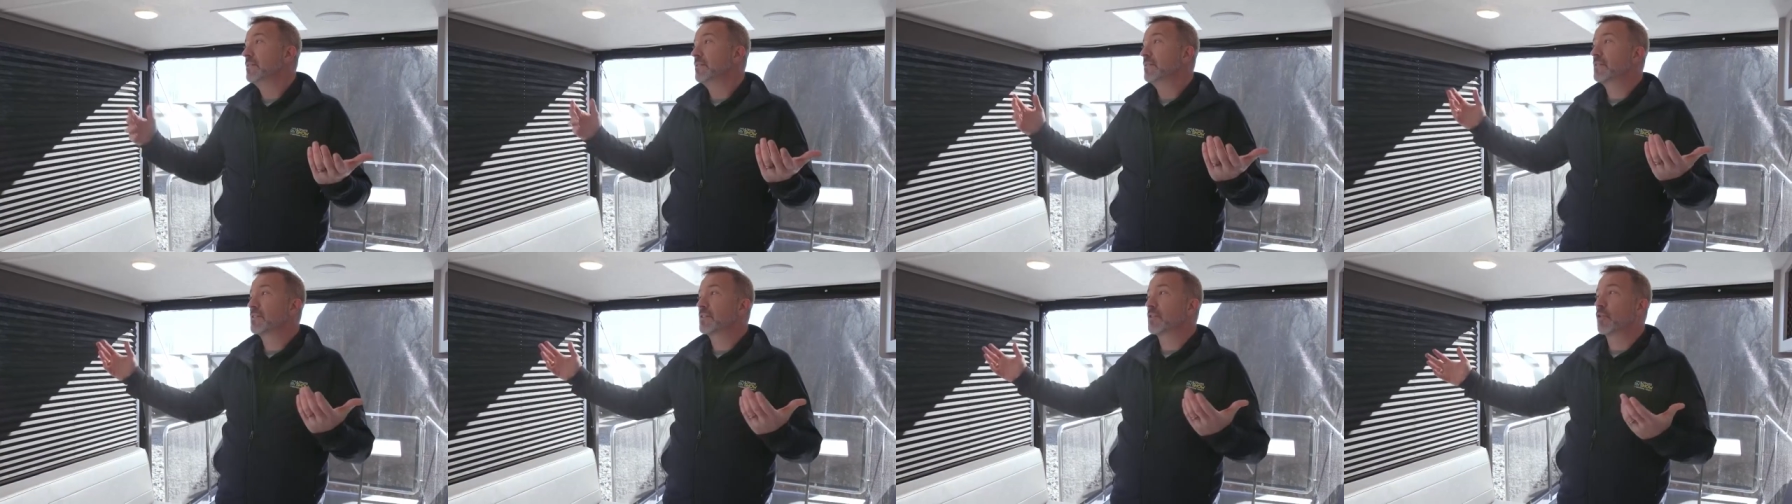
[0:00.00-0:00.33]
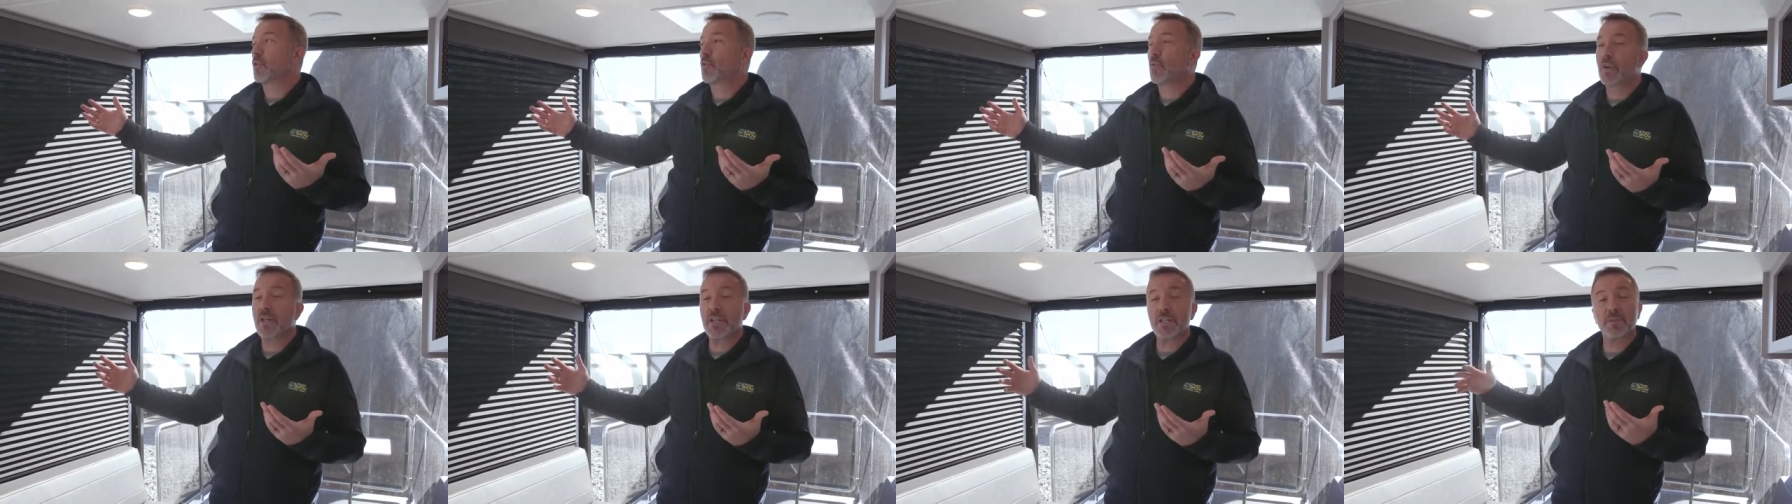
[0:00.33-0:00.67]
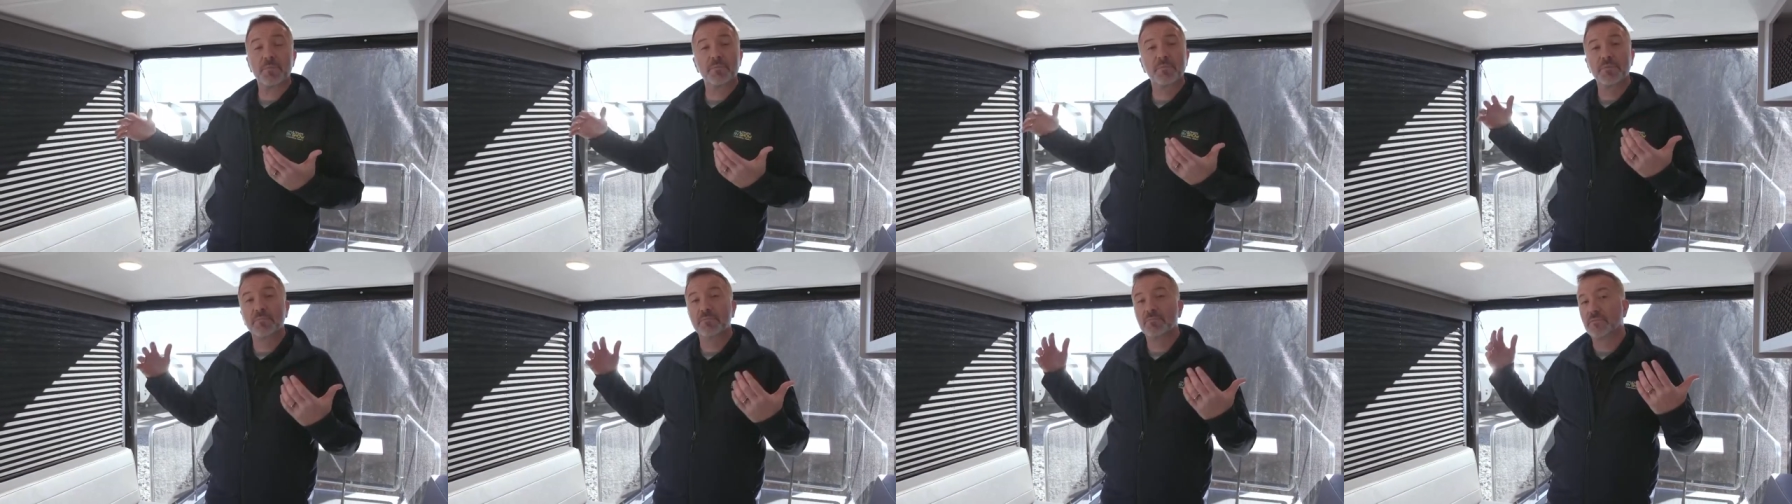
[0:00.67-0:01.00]
It's
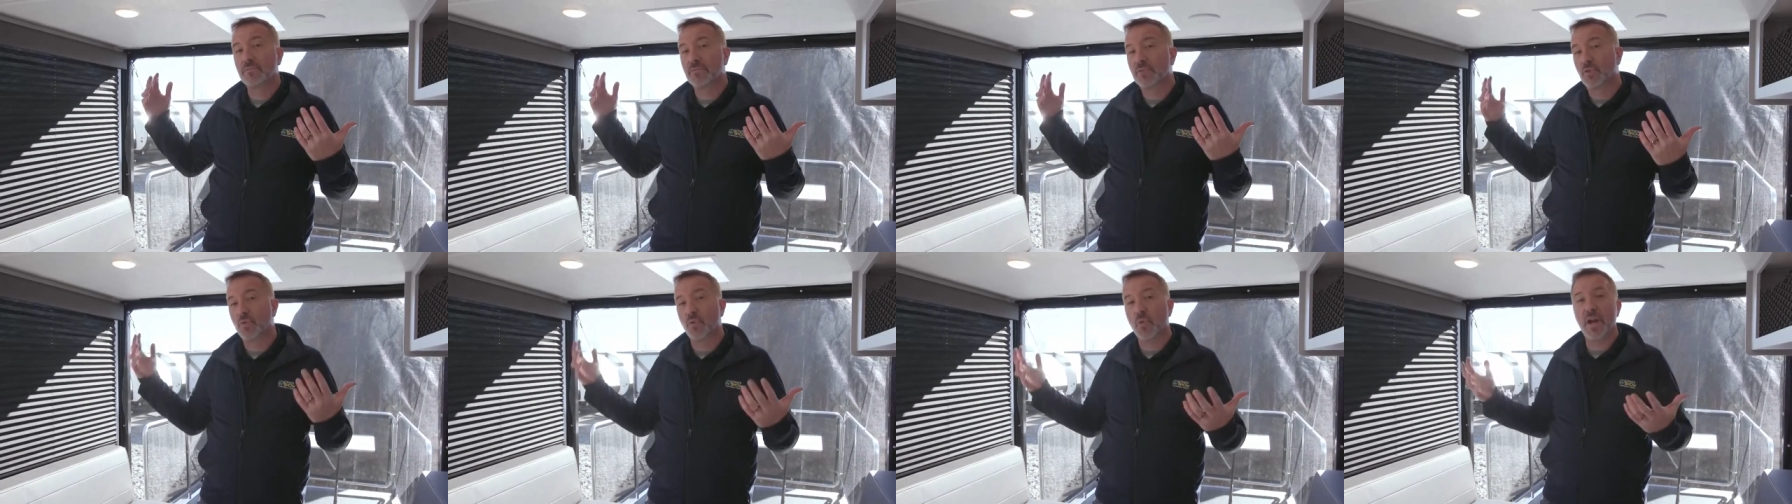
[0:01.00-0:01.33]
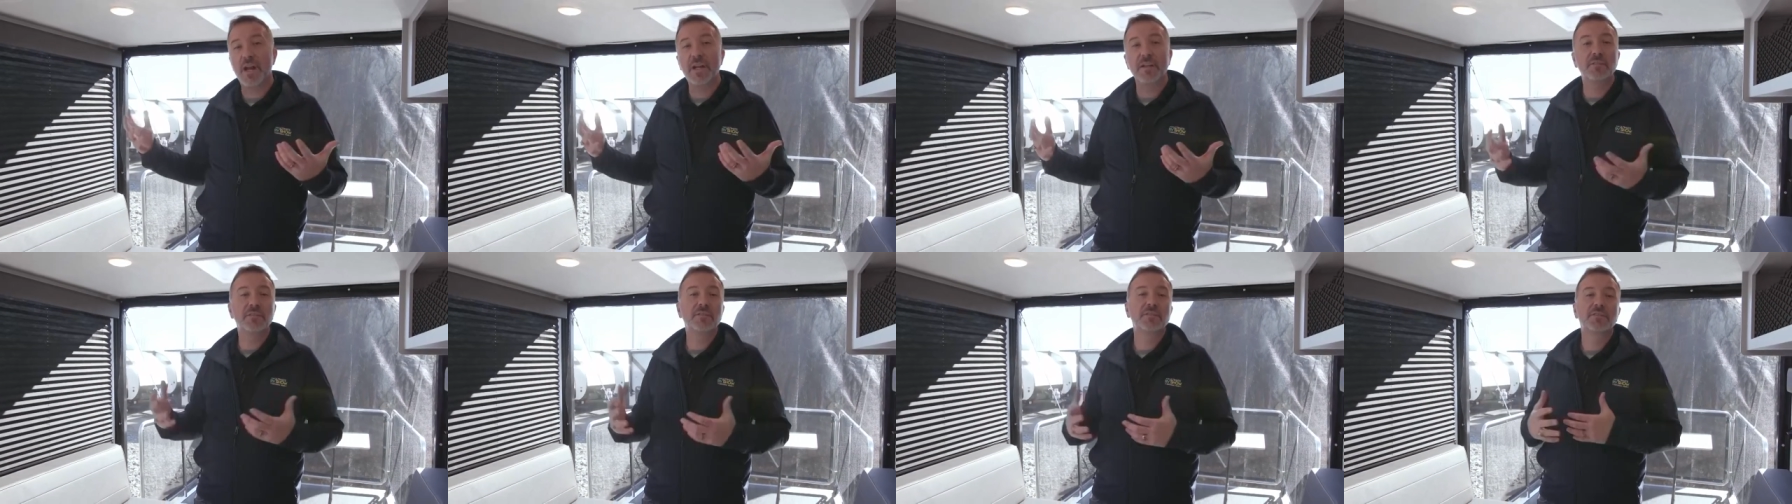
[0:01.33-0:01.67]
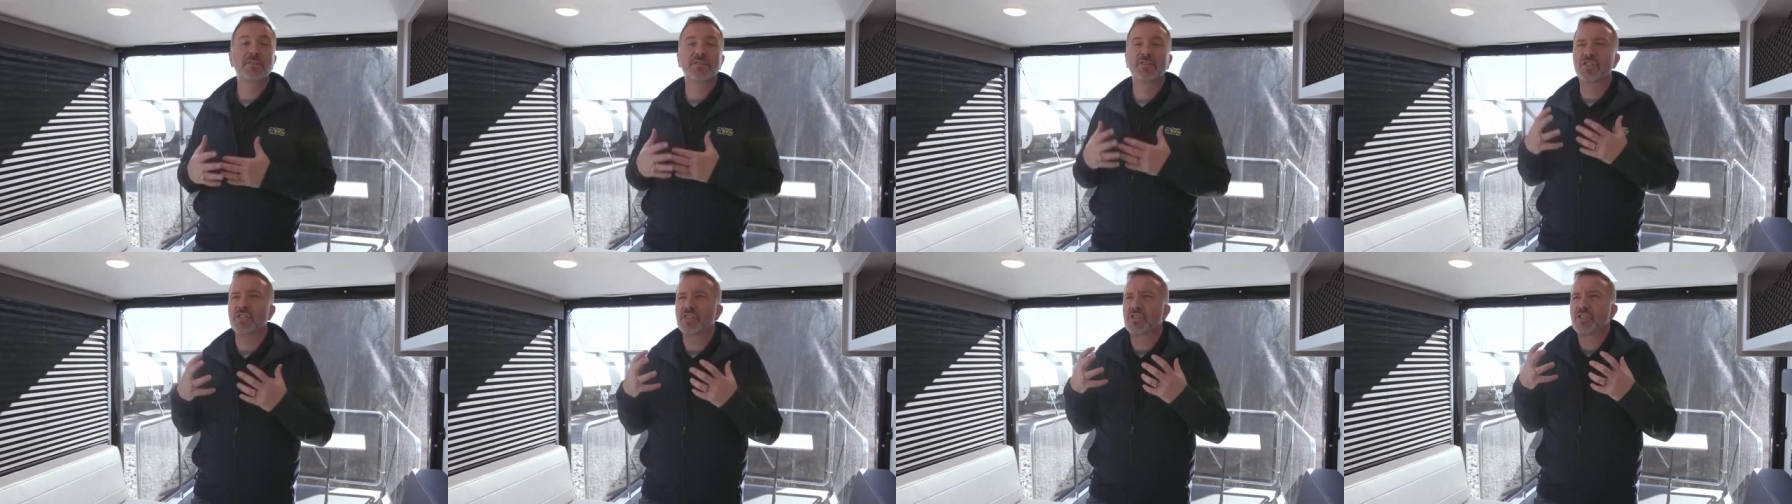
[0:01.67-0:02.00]
crisp, great
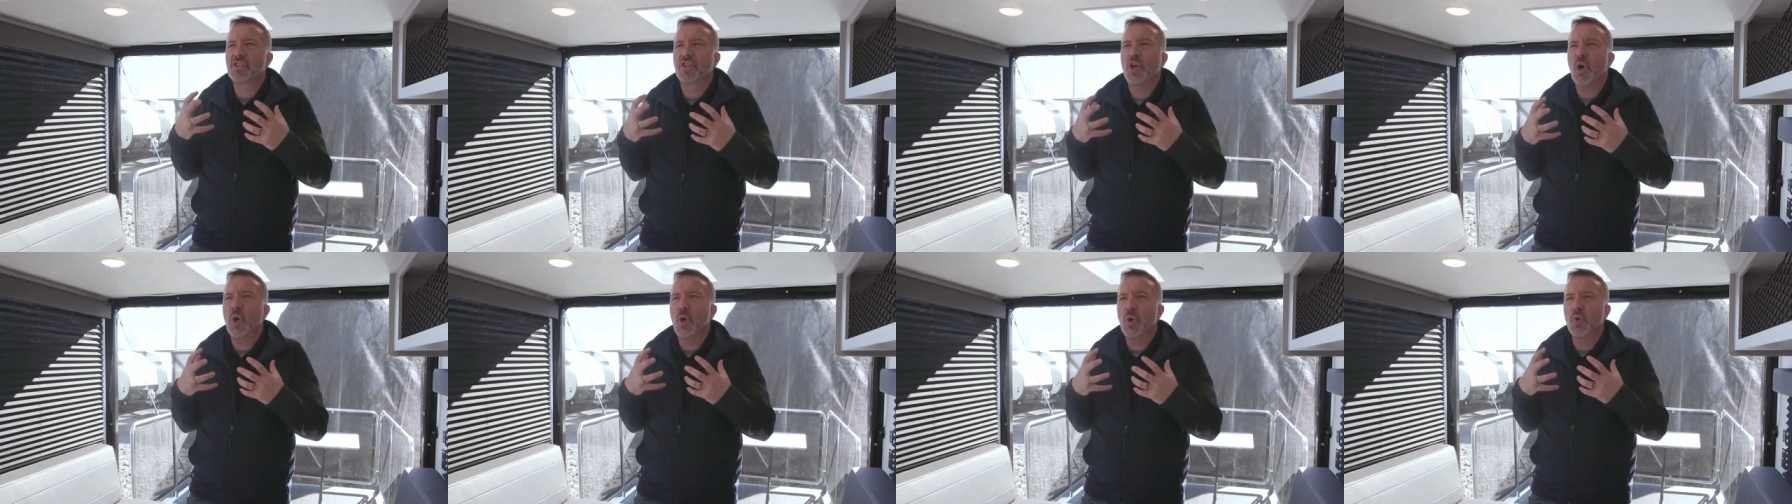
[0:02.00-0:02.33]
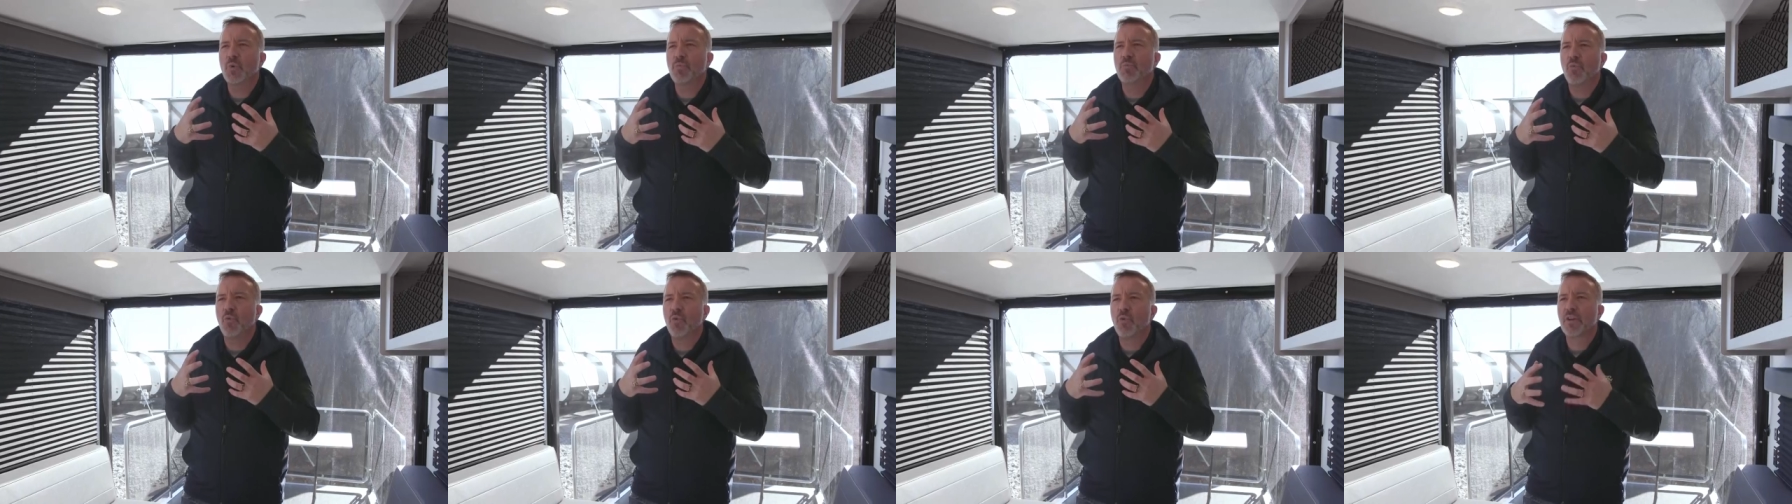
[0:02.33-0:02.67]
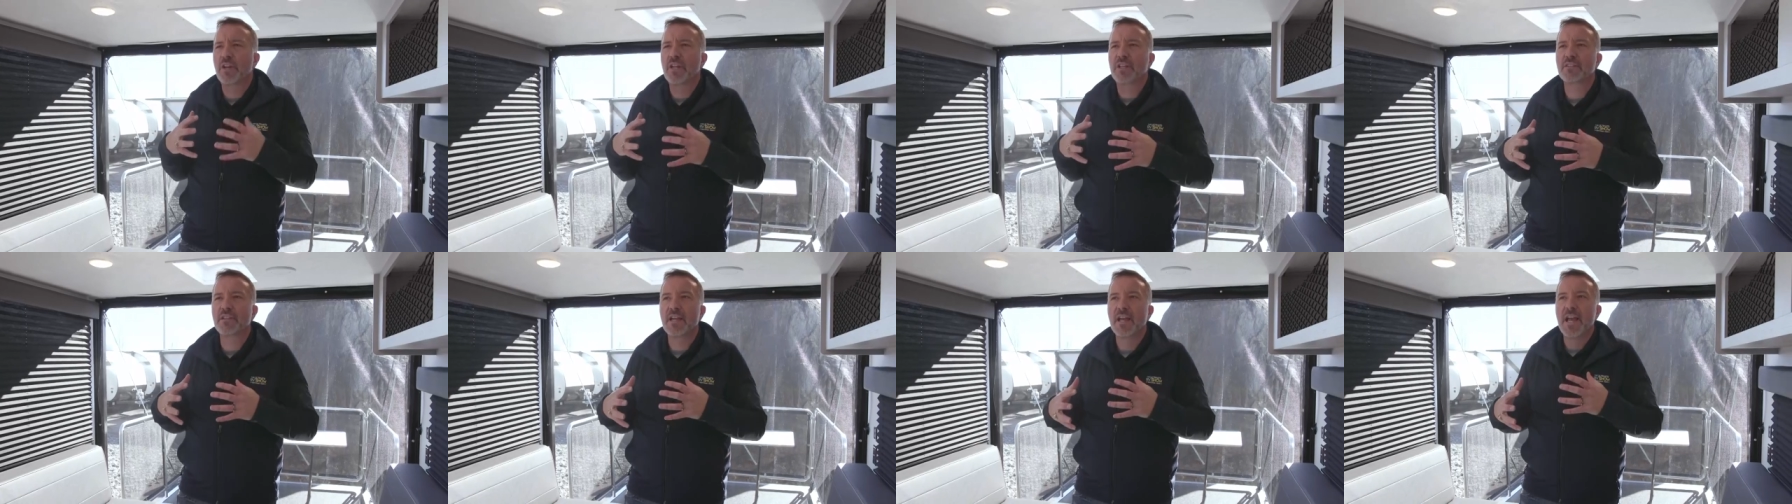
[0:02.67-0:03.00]
just cold
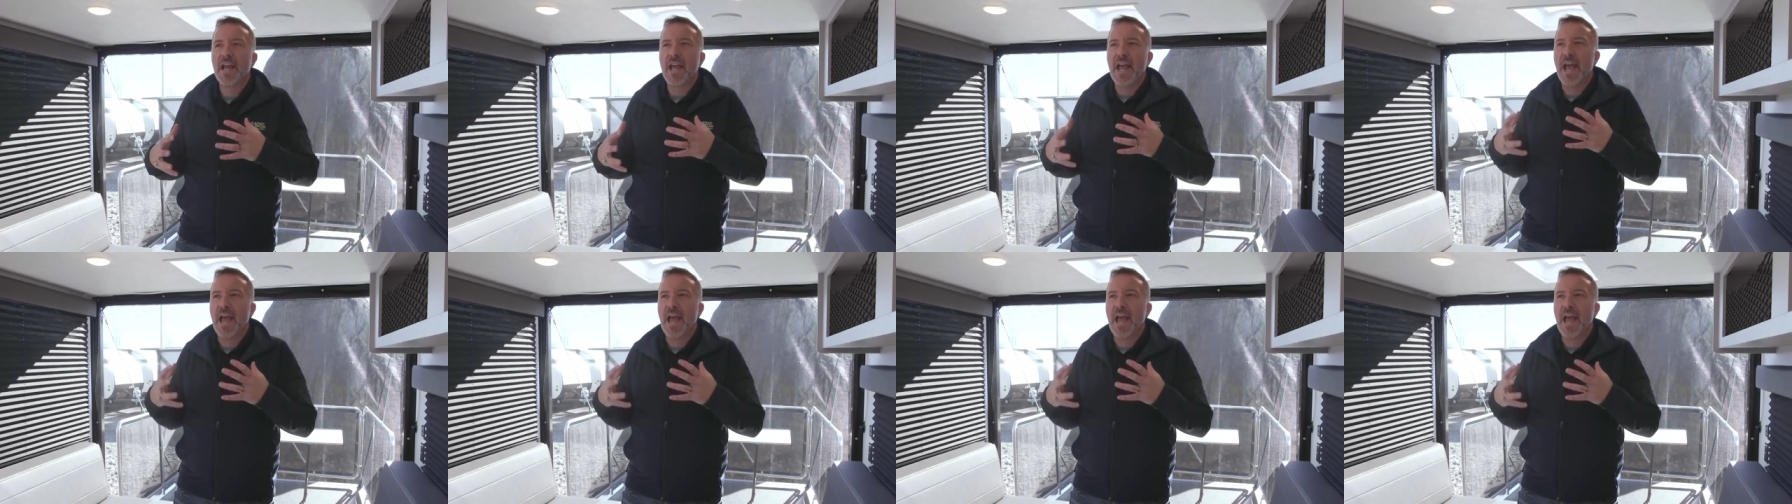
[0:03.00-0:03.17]
mornings.